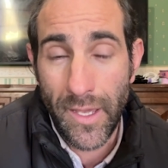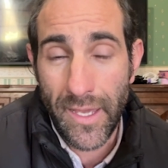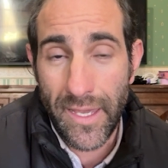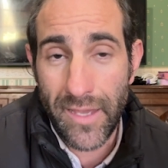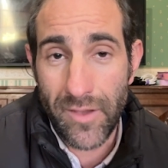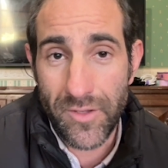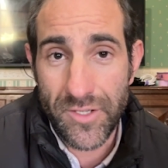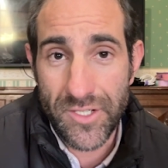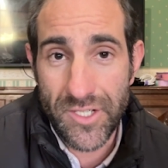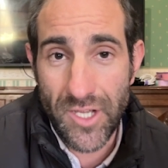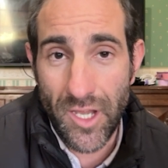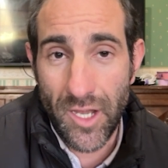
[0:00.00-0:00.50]

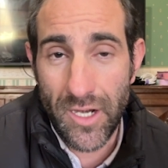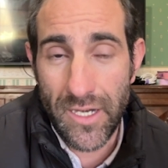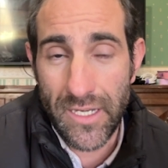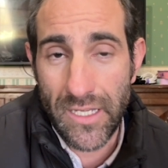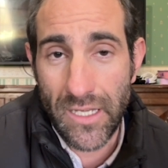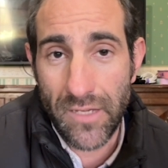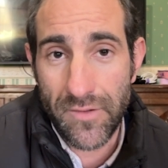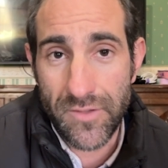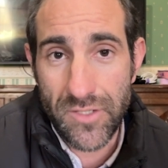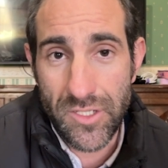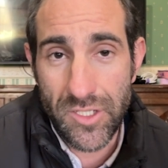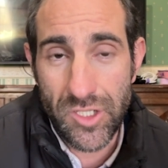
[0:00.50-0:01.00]
He'll certainly
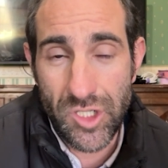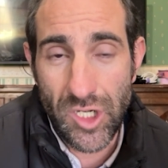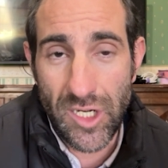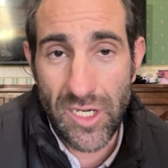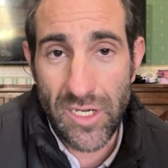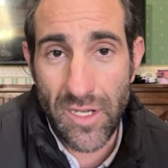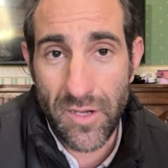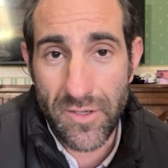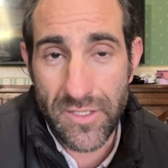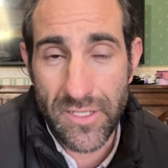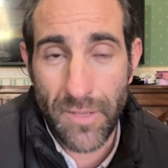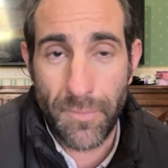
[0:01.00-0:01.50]
give
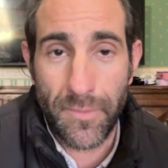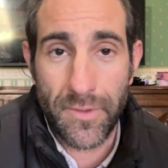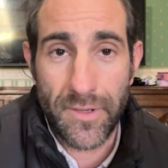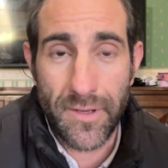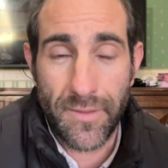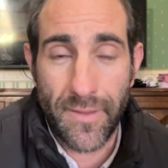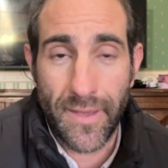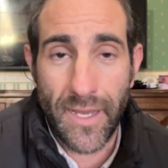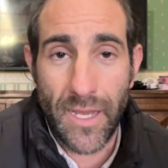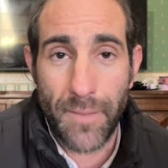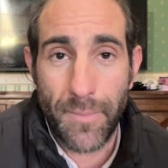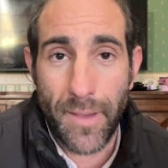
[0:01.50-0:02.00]
Sagino something to
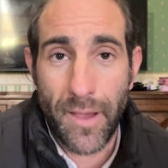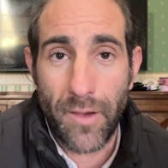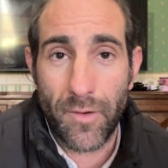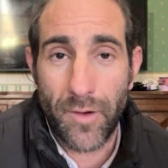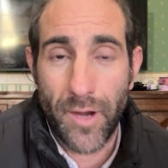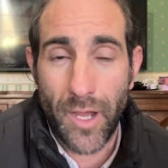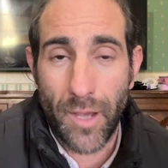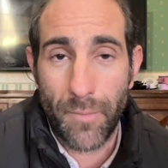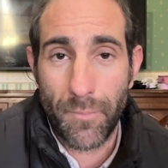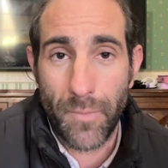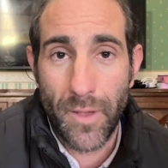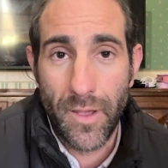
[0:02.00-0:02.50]
think about
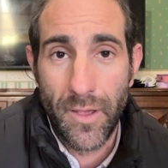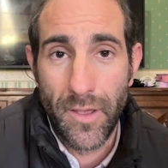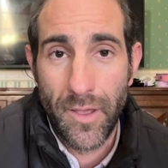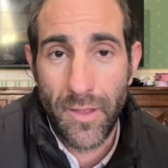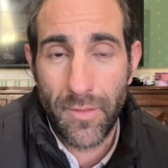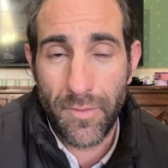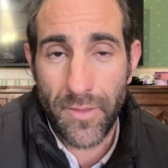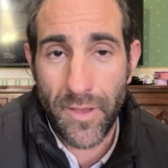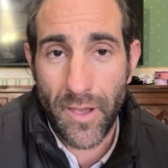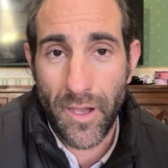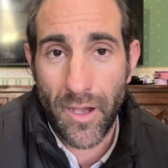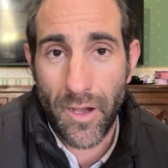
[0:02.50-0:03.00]
come
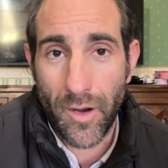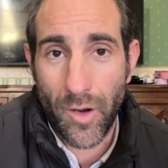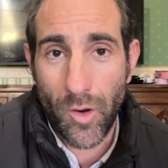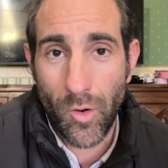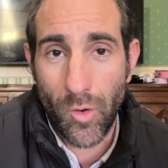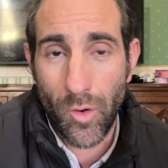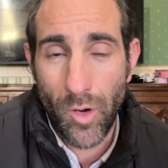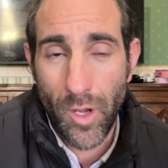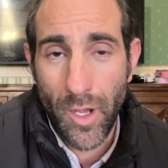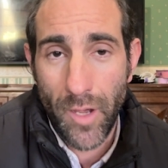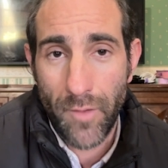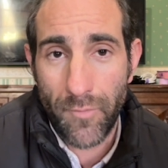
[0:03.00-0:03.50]
the
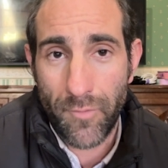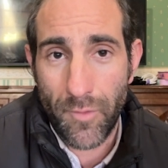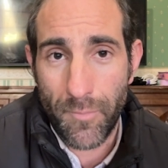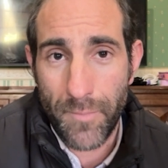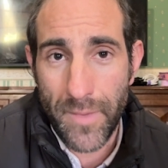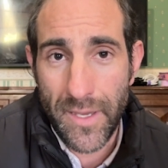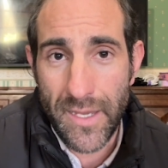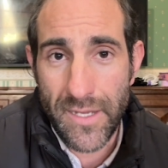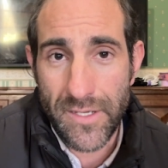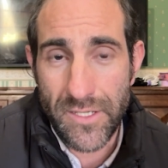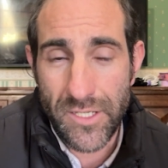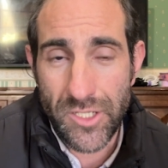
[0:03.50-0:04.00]
Arkle. For
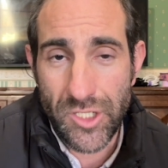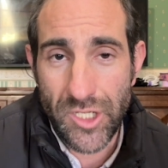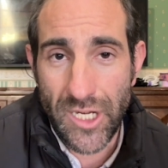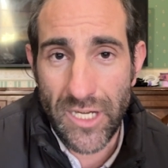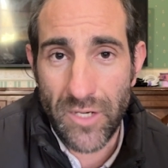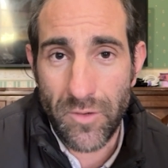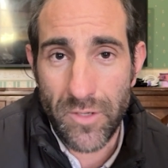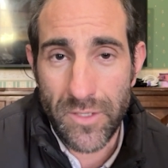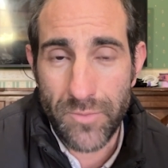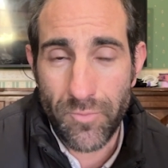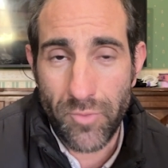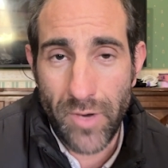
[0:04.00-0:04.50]
me,
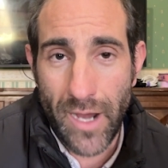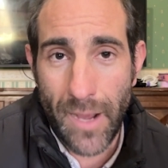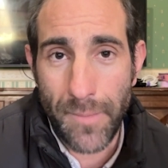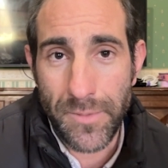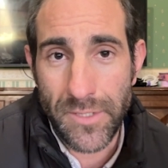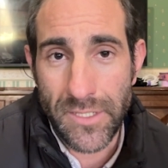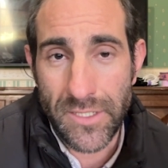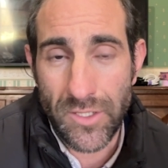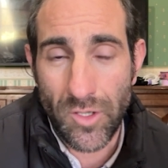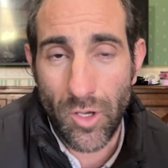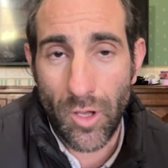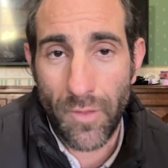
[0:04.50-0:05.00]
Sagino has perhaps
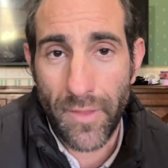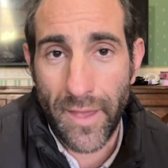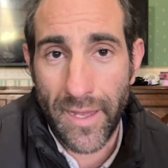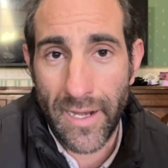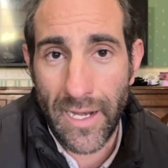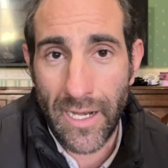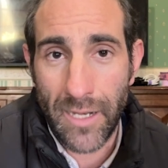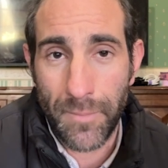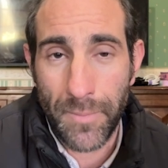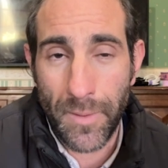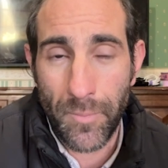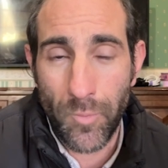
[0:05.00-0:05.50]
just got that
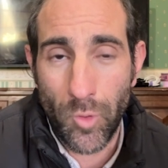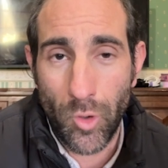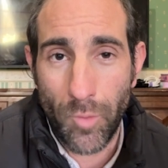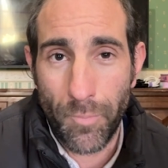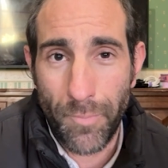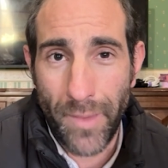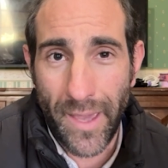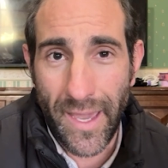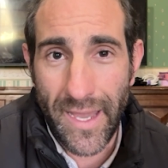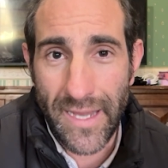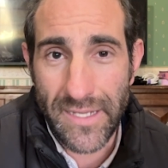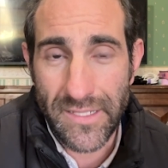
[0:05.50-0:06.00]
little bit more
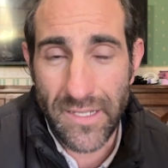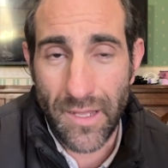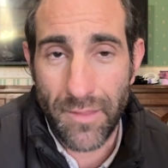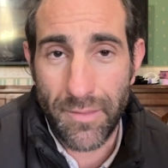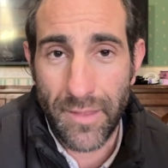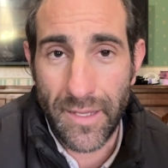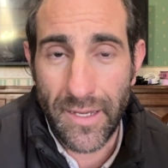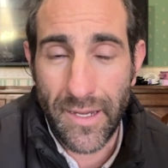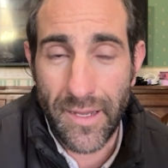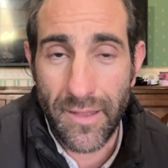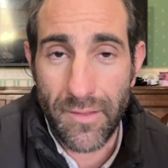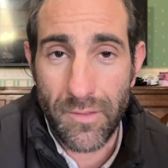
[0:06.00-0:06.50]
pace. I
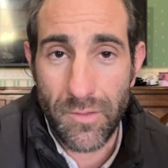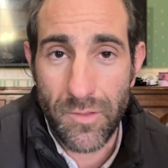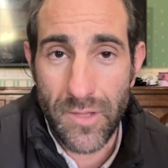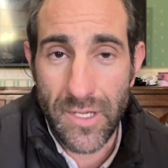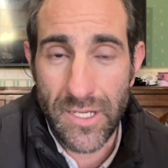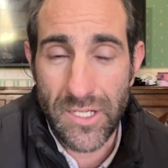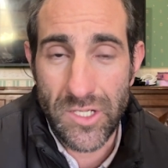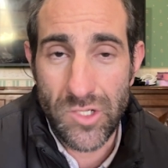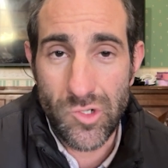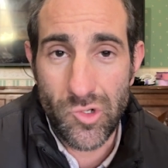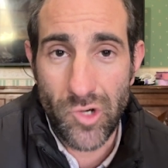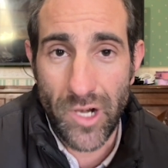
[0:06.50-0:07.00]
think at
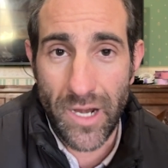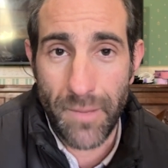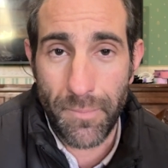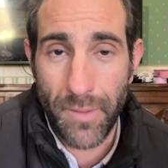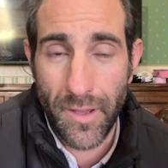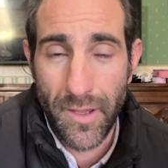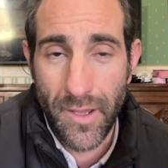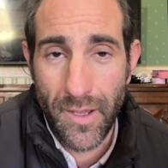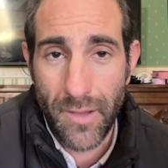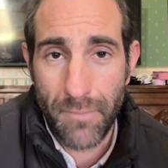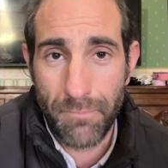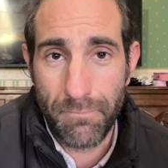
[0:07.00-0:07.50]
this trip,
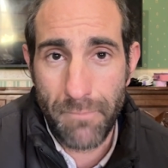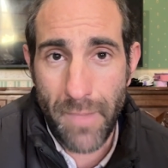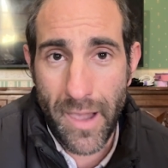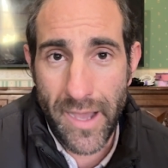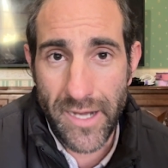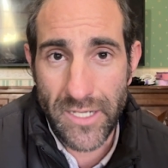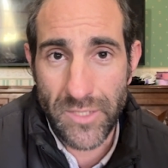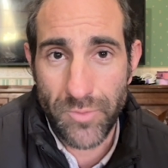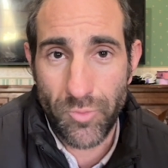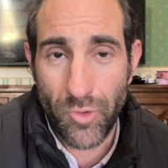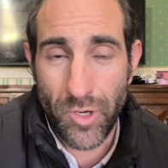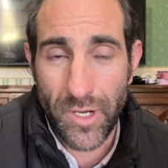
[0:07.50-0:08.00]

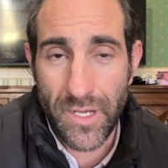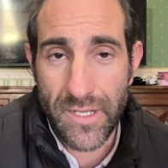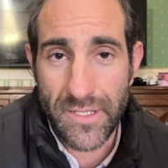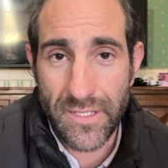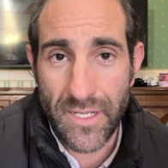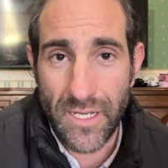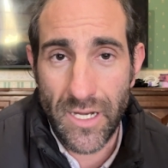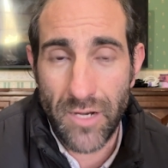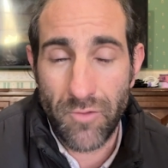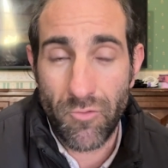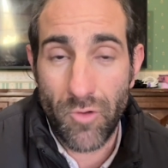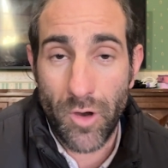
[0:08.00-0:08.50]
Majbra is
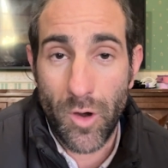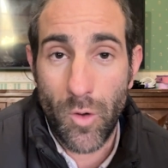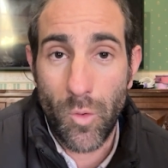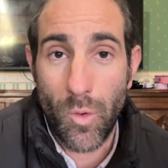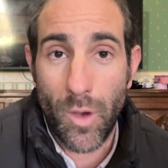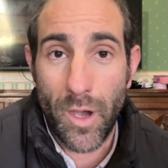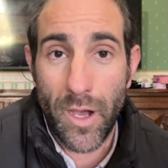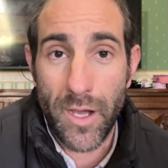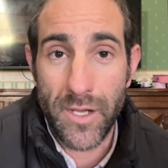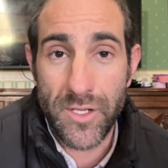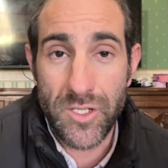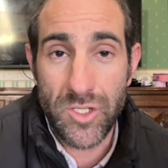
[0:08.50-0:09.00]
going to
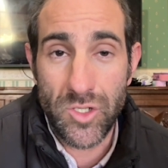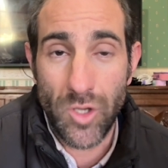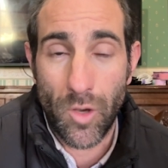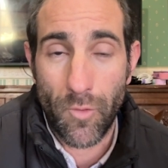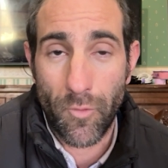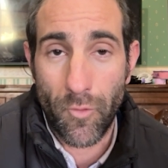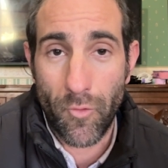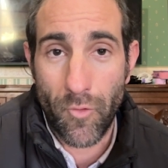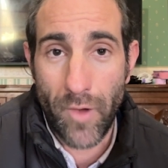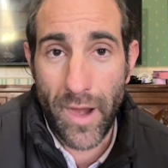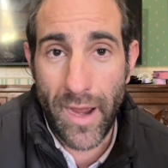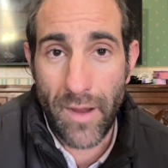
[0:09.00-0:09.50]
require
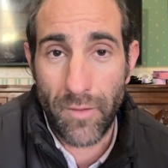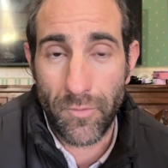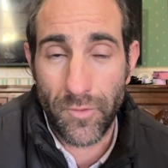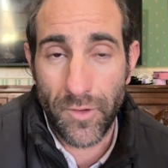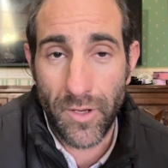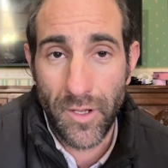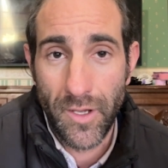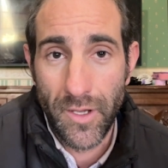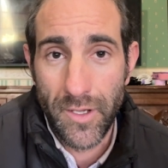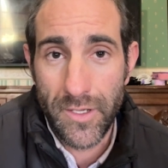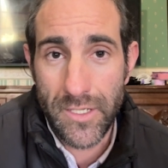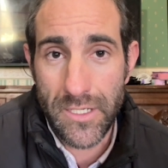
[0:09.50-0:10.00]
soft ground
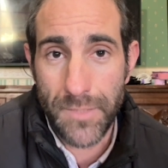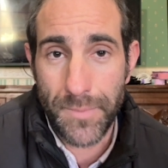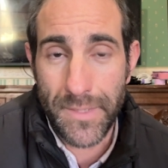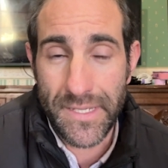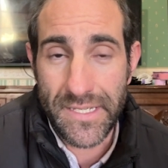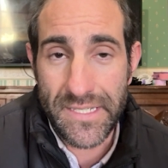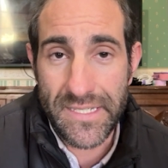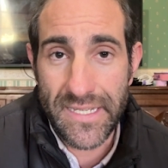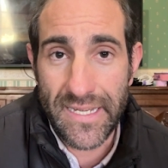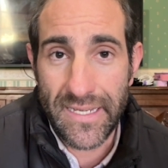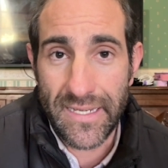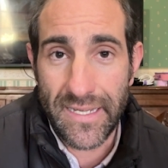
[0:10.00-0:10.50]
to be
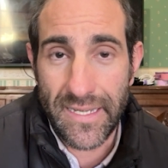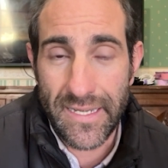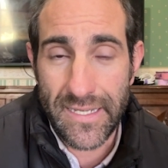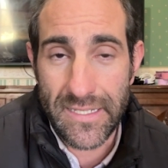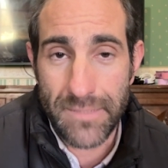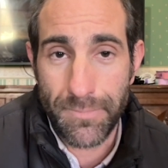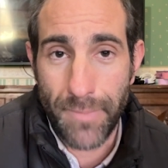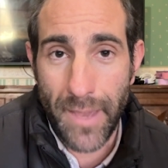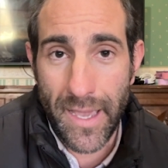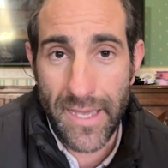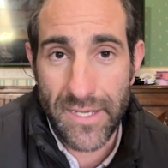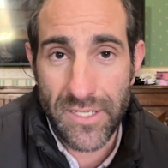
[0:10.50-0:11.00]
seen at his
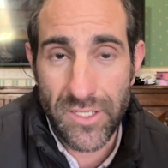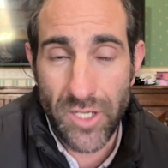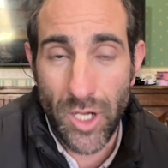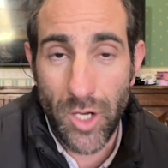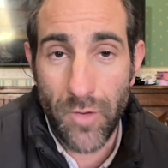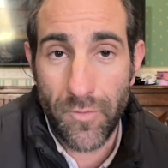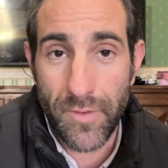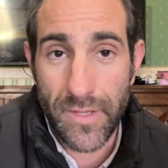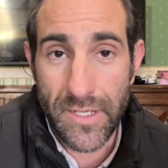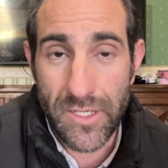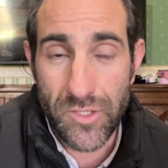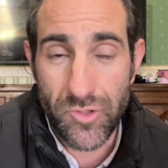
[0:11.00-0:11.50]
best
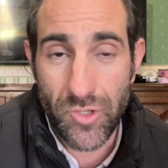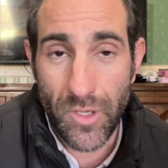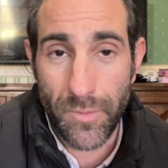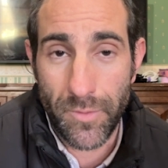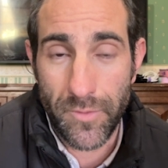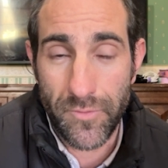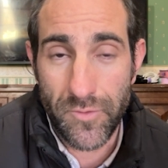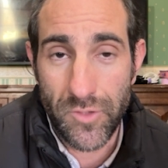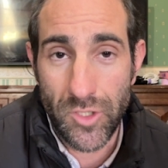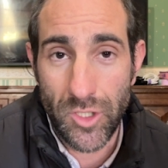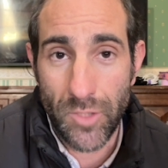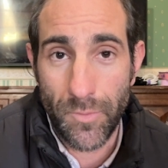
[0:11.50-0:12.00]
over this trip
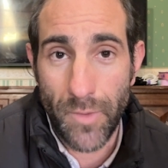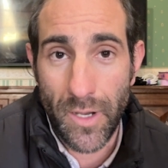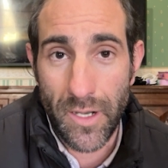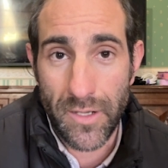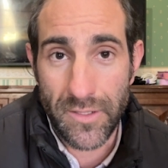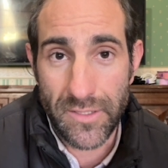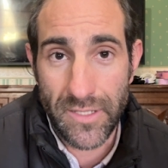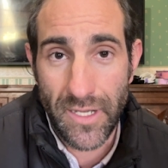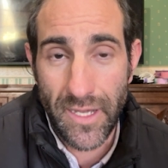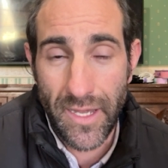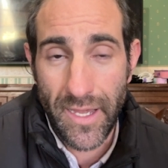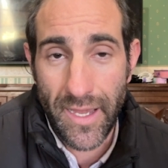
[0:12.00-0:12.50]
of 2
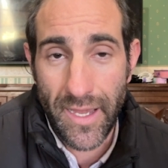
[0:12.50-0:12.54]
miles